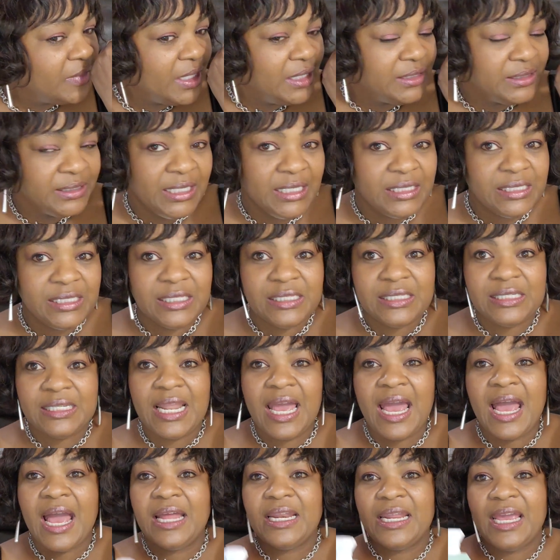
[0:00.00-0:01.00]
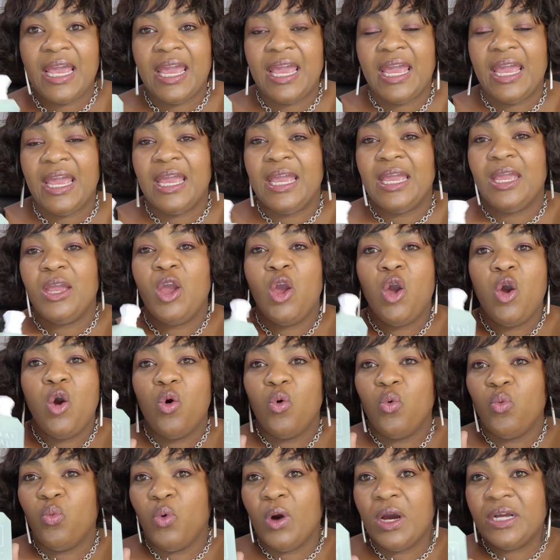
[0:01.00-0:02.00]
This is not a
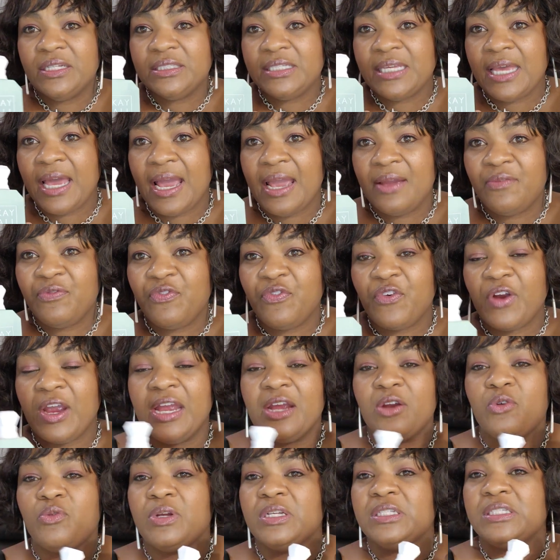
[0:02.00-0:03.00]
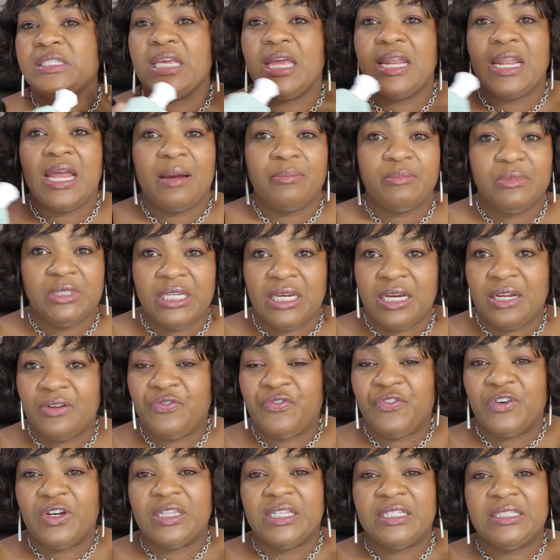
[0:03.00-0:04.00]
one-time fragrance and I'm done
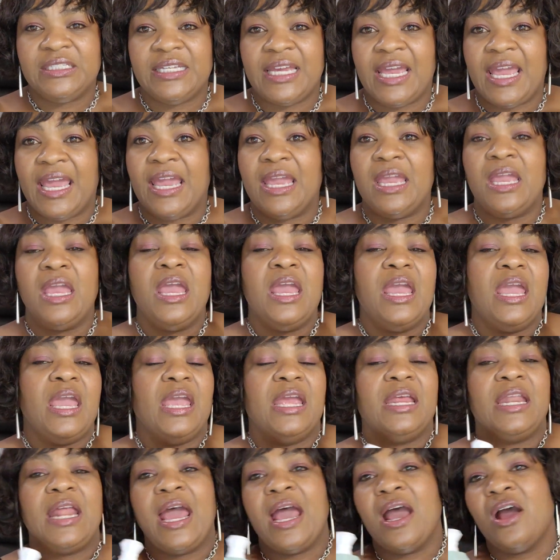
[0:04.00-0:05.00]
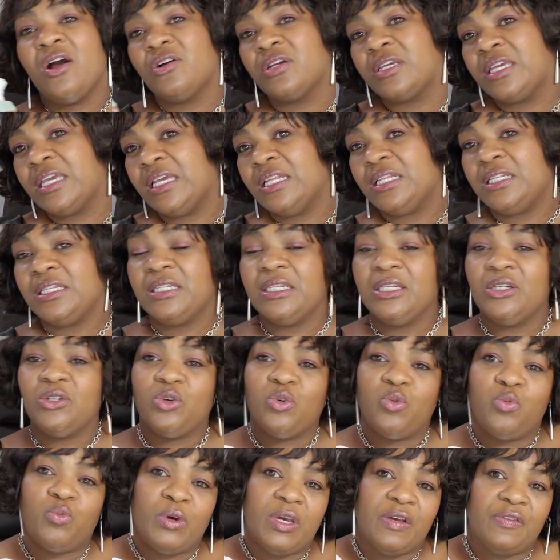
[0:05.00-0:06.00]
for the day and I'll get
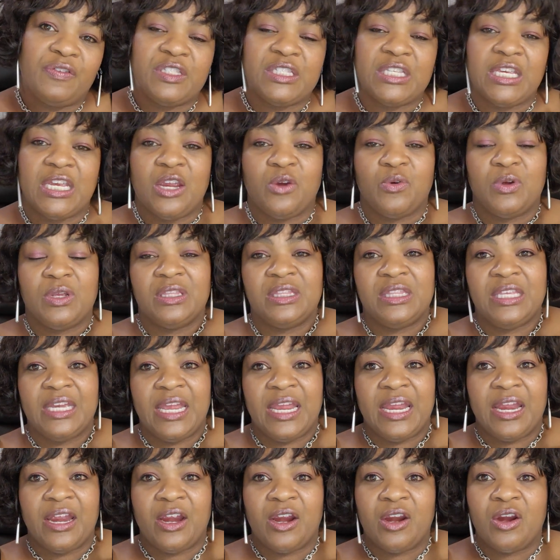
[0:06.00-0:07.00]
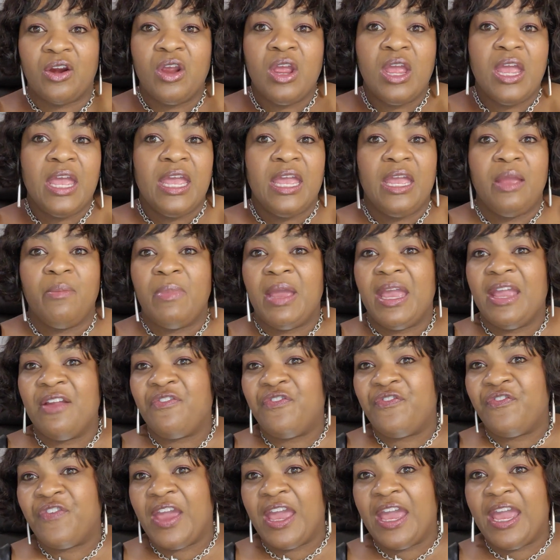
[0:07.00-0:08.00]
little whiffs here and there. It may
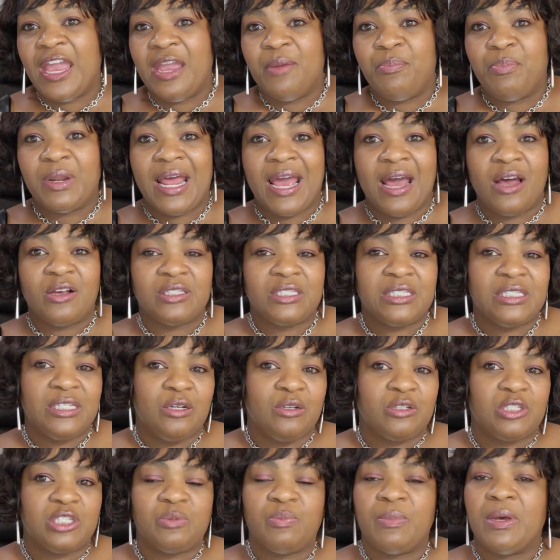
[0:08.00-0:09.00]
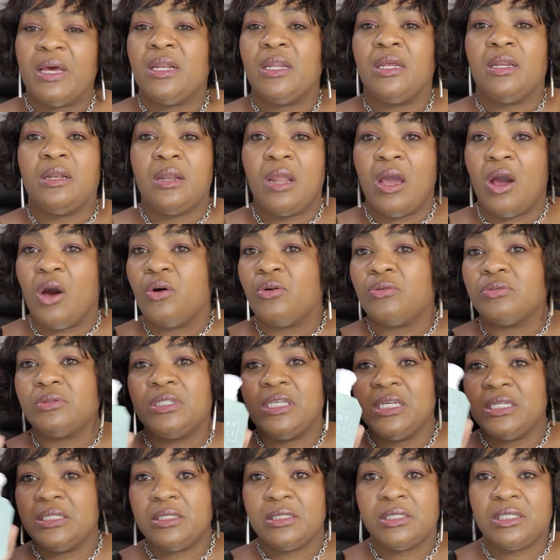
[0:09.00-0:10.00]
fade, but I'll still smell it. No,
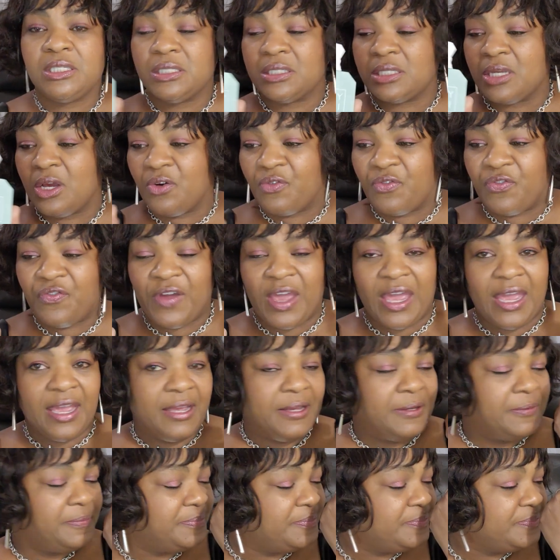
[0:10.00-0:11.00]
this is just gonna fade.